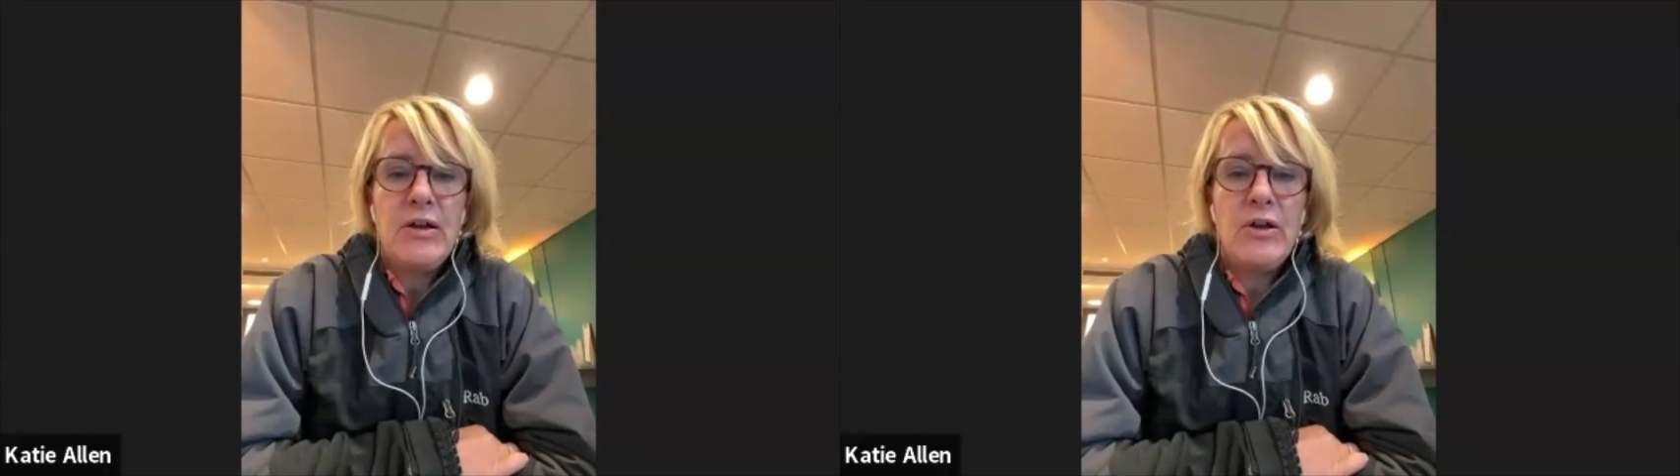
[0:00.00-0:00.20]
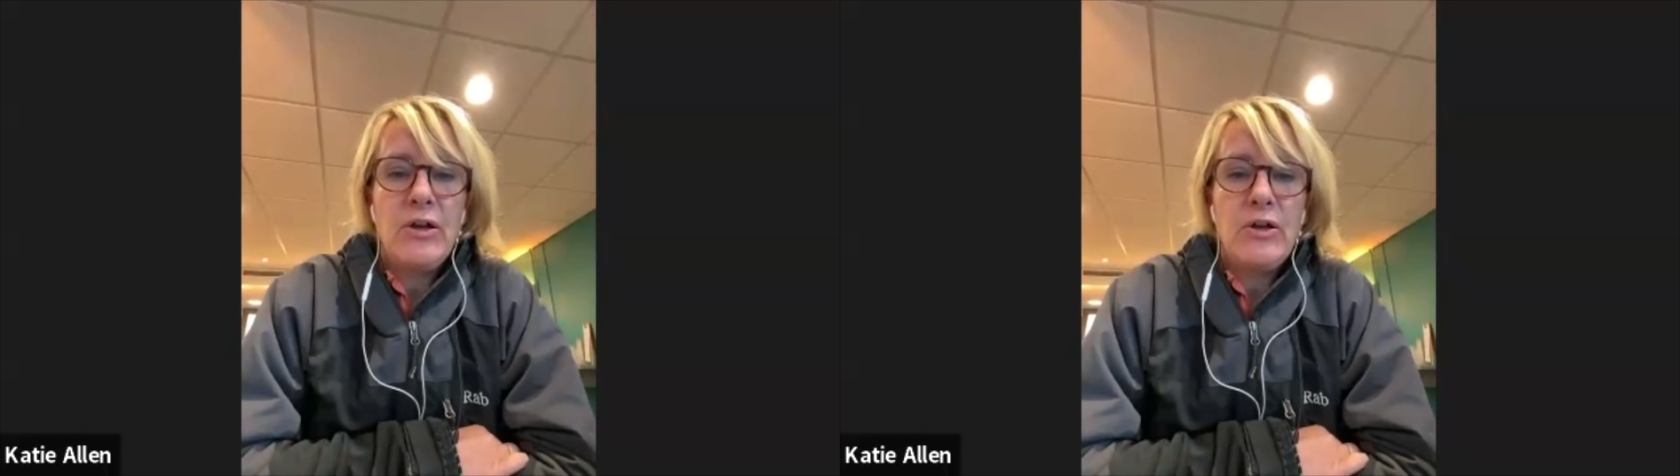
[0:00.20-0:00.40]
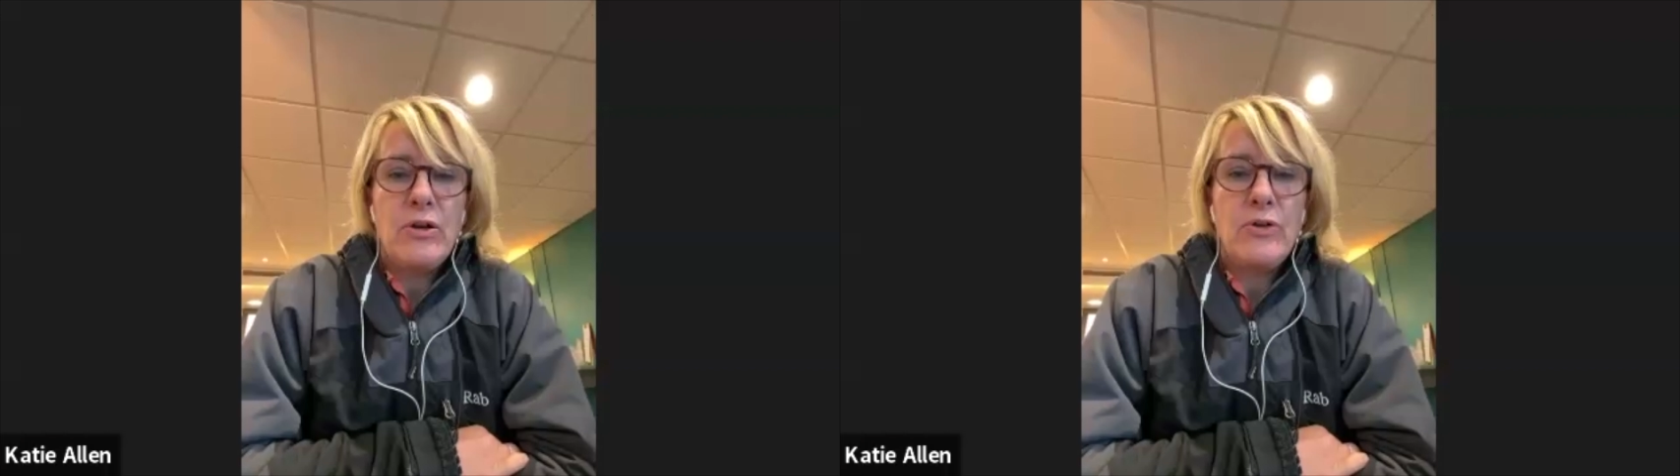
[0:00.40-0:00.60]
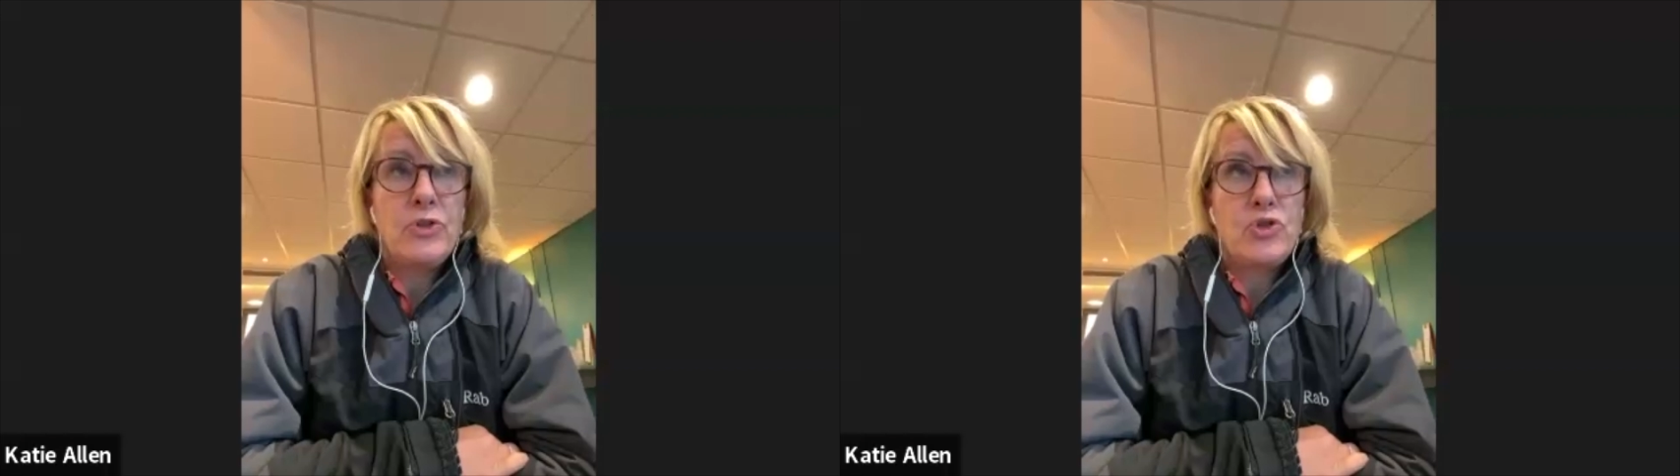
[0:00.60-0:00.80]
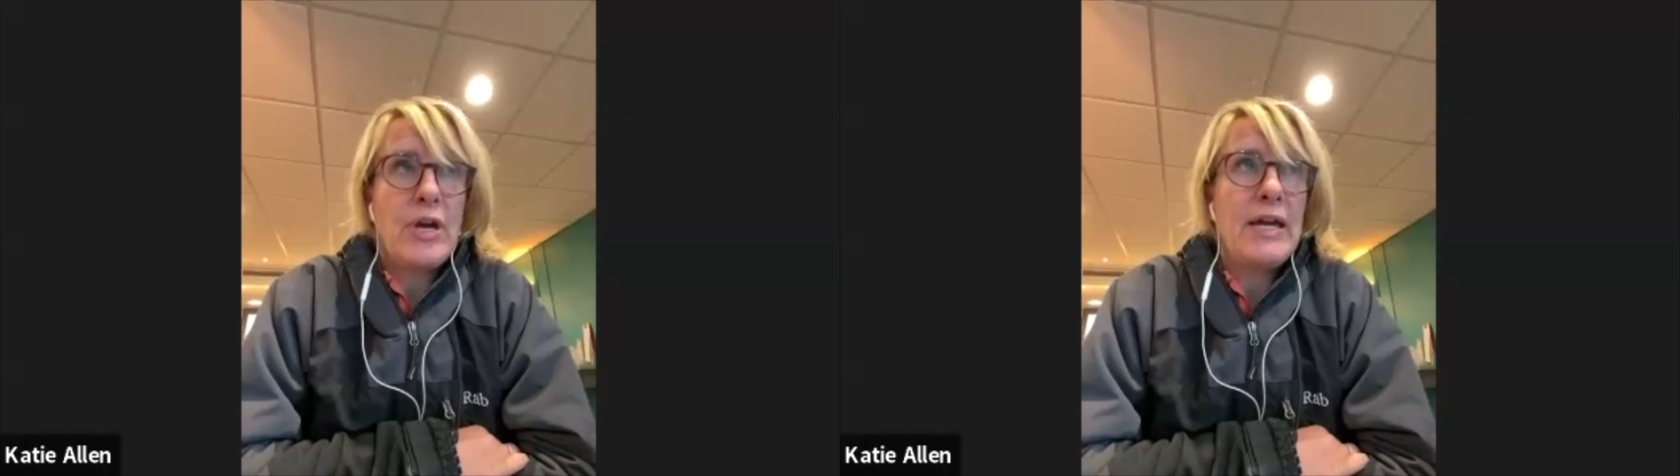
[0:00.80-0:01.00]
on the
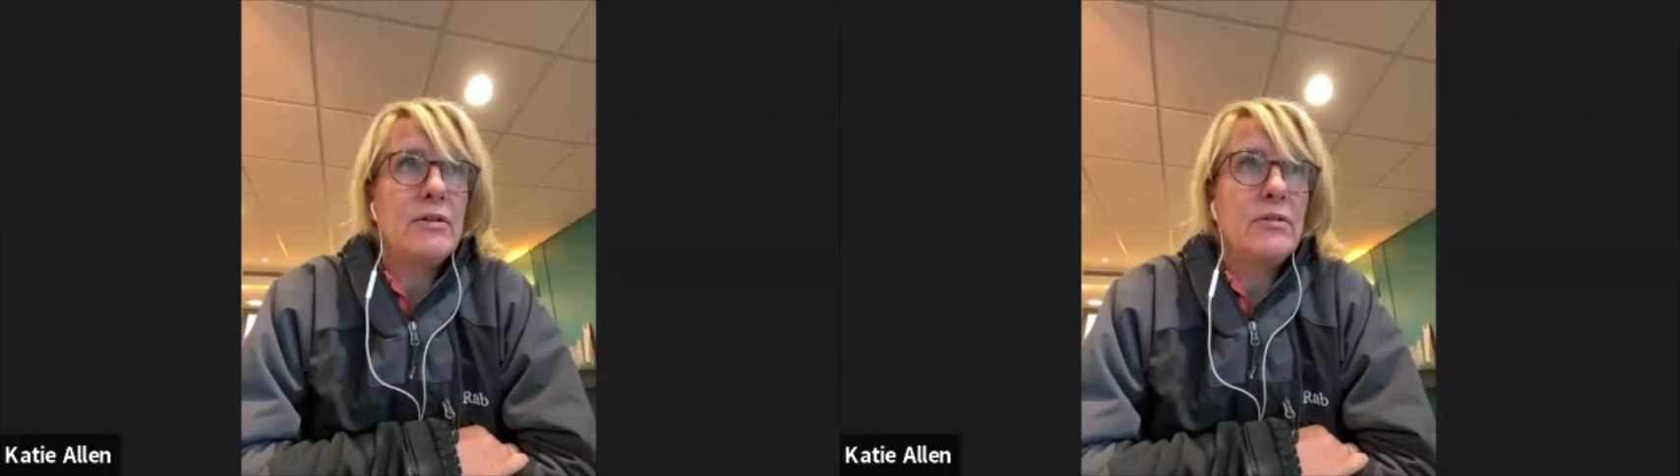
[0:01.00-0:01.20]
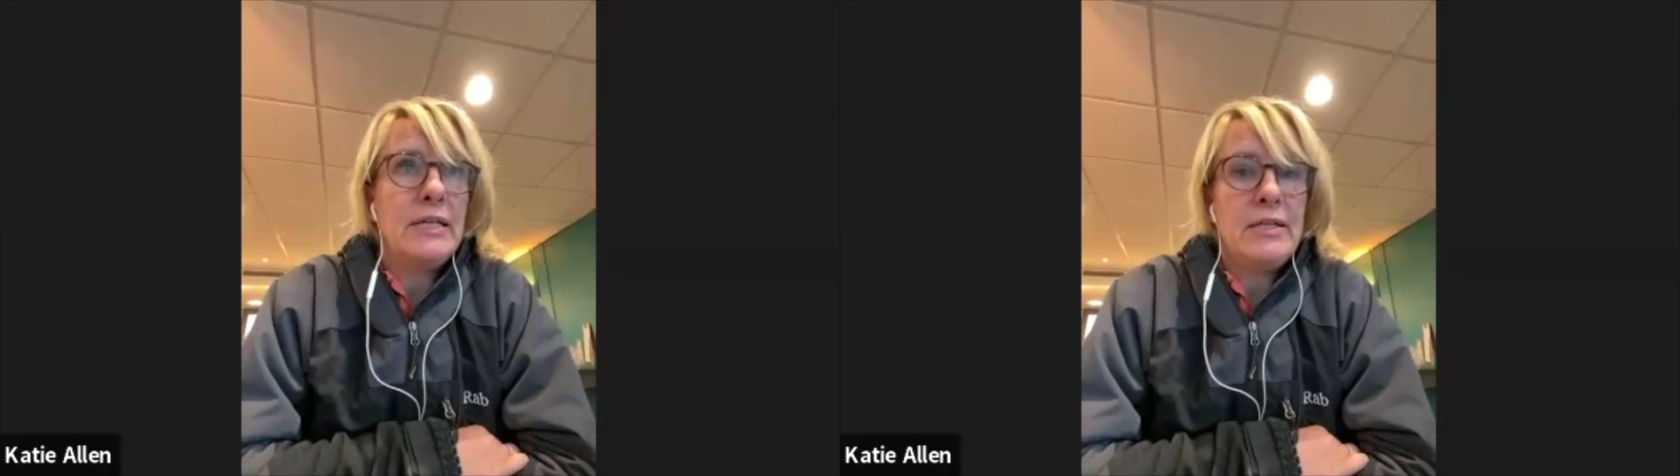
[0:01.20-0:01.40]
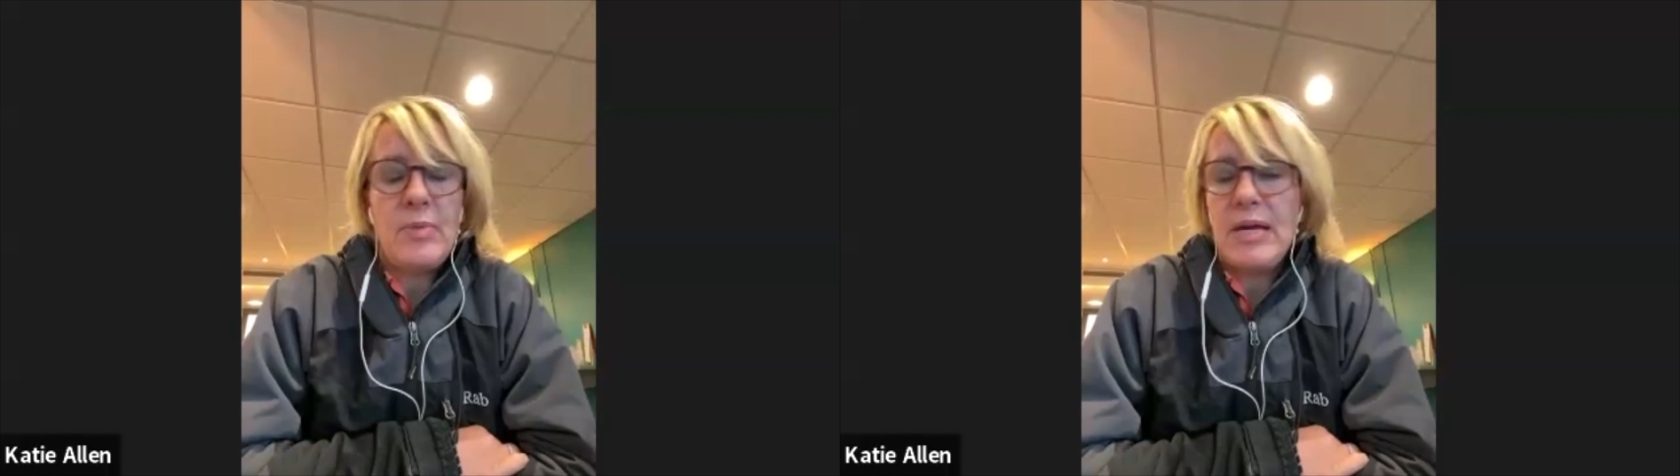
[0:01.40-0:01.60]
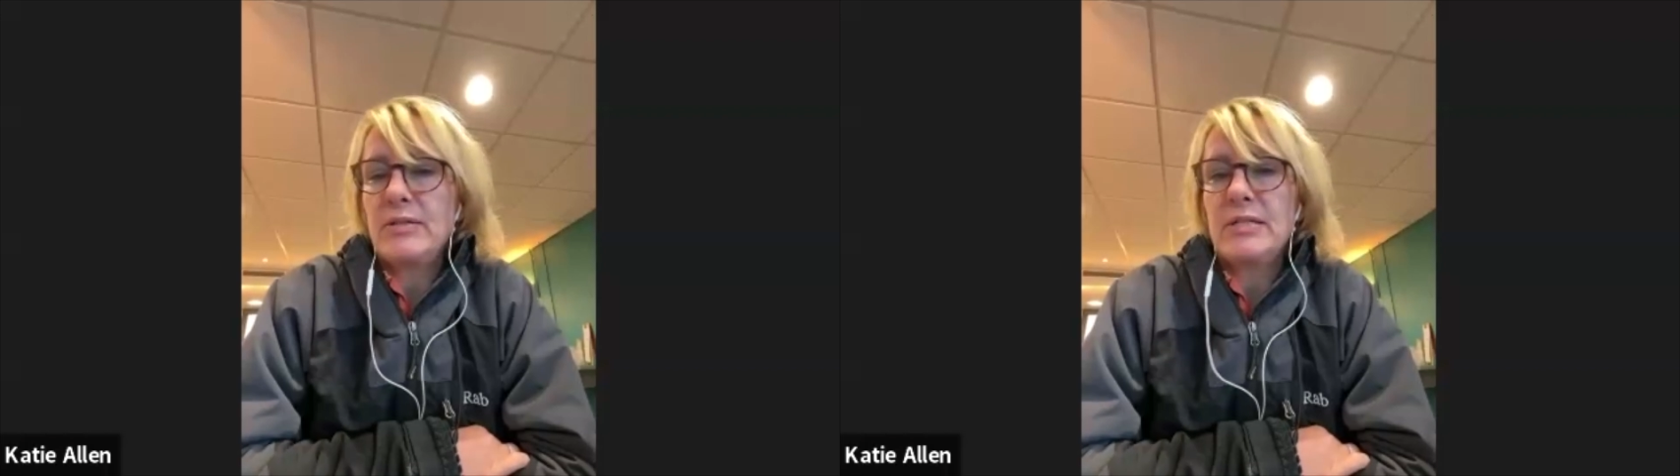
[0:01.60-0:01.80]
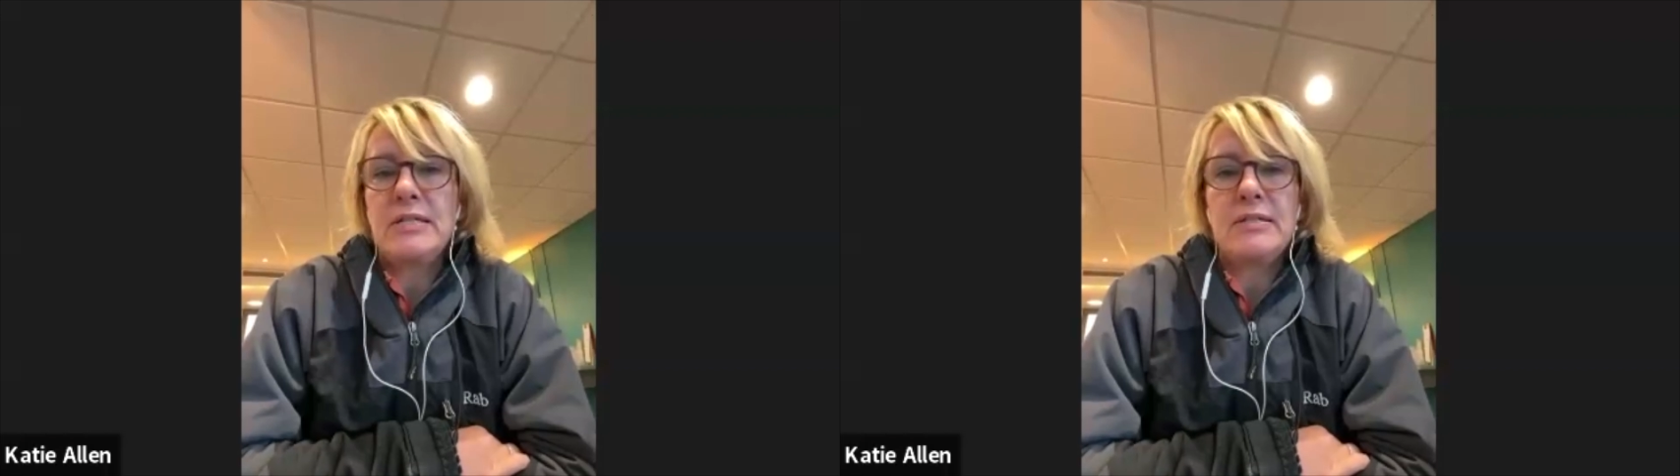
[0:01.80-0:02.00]
trail, in the
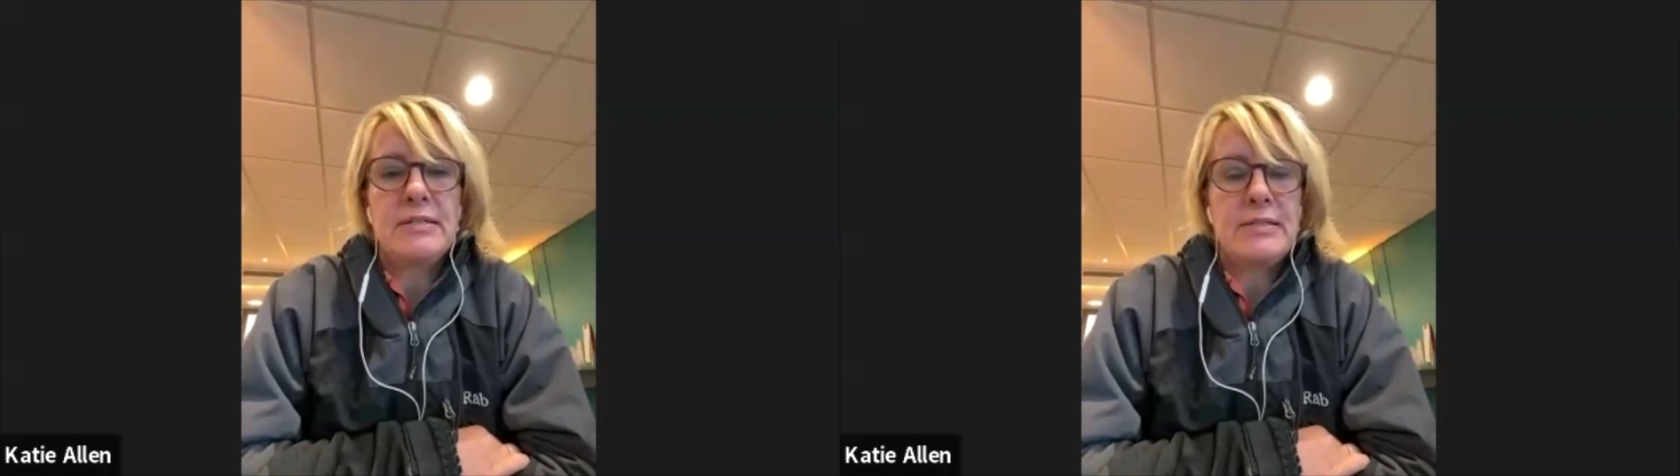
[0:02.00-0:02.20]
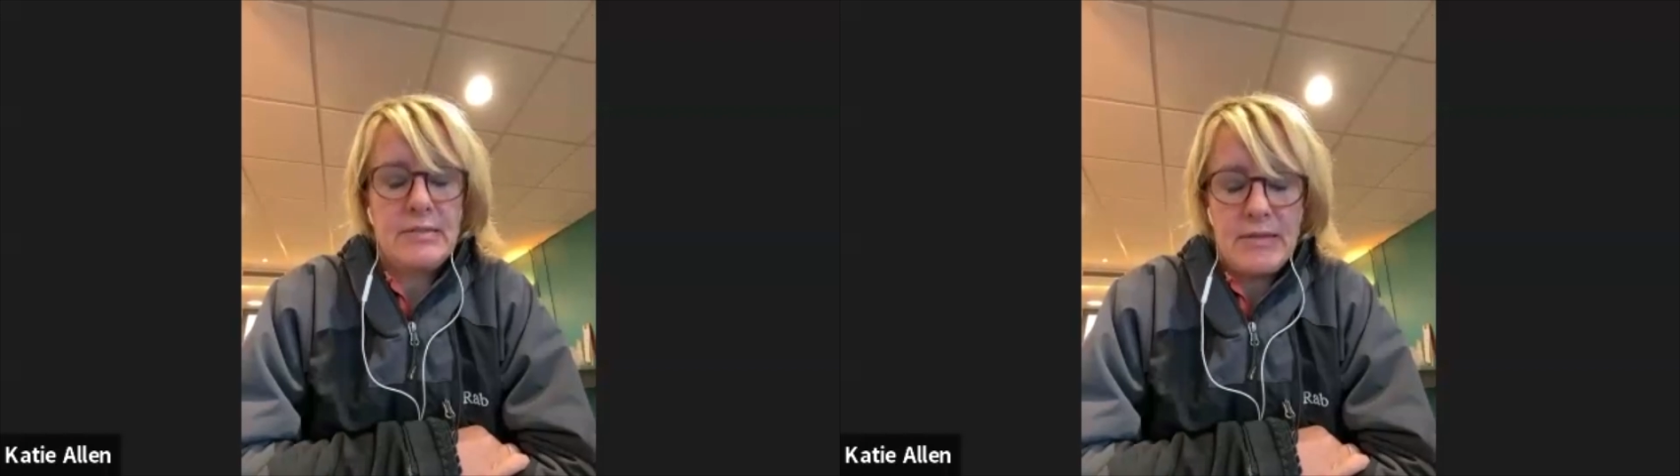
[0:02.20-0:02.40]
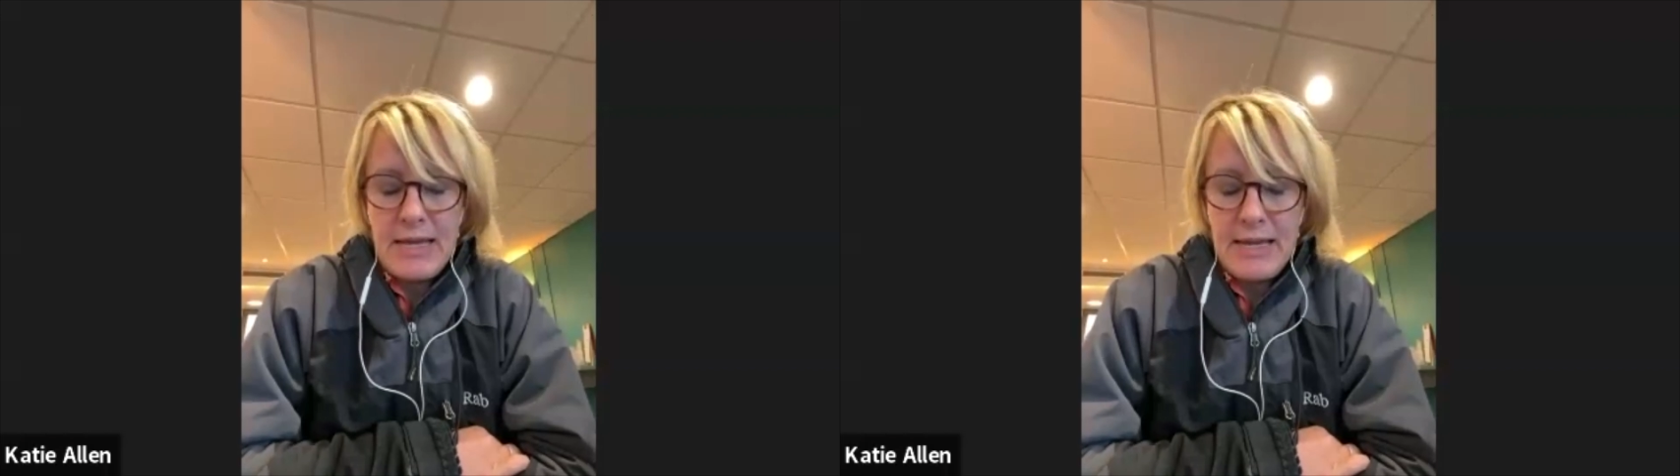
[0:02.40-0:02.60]
mountains,